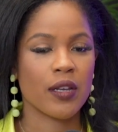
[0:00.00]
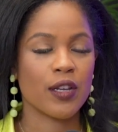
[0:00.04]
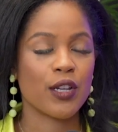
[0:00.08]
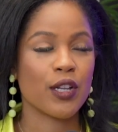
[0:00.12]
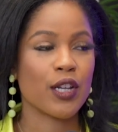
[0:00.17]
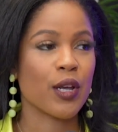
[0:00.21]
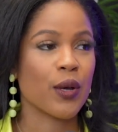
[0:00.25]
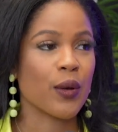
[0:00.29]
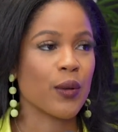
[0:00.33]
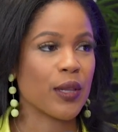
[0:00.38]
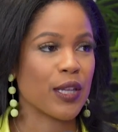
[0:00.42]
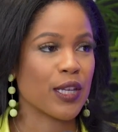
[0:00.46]

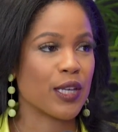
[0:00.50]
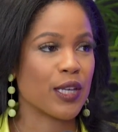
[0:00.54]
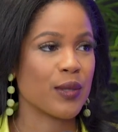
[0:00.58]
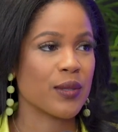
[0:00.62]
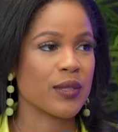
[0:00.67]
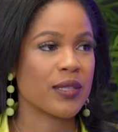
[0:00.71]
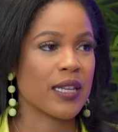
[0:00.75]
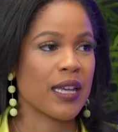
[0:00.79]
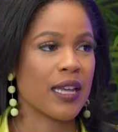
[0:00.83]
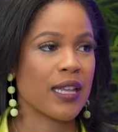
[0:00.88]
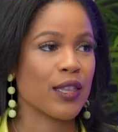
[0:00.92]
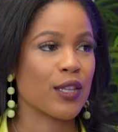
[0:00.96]
like you
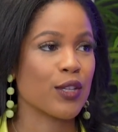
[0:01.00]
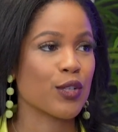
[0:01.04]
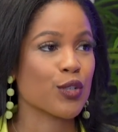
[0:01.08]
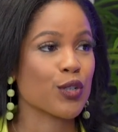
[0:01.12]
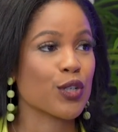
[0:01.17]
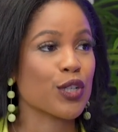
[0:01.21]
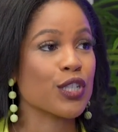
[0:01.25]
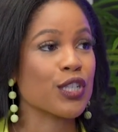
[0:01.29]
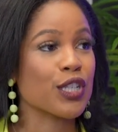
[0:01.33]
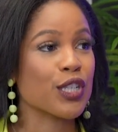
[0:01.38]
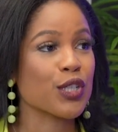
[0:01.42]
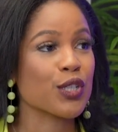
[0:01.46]
said, the
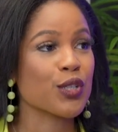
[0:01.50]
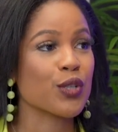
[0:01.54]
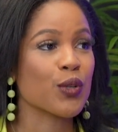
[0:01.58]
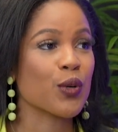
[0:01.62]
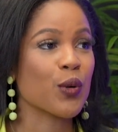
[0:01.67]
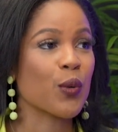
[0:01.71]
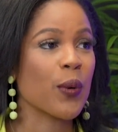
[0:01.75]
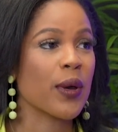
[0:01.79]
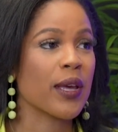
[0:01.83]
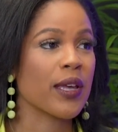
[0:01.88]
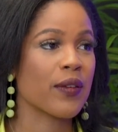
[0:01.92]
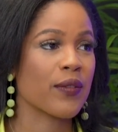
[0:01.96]

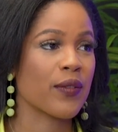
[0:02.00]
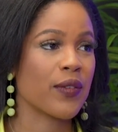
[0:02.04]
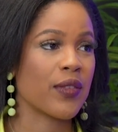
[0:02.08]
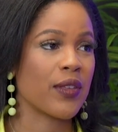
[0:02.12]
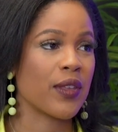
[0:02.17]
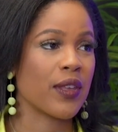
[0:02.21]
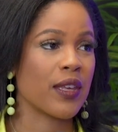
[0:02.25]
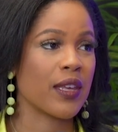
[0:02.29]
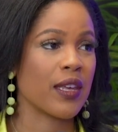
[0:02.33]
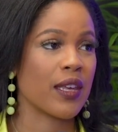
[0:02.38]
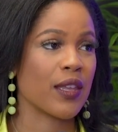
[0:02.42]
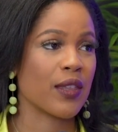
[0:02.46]
traditional way of
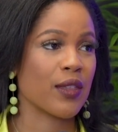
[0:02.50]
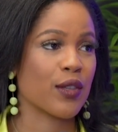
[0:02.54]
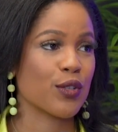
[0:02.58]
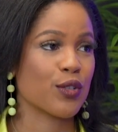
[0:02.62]
thinking,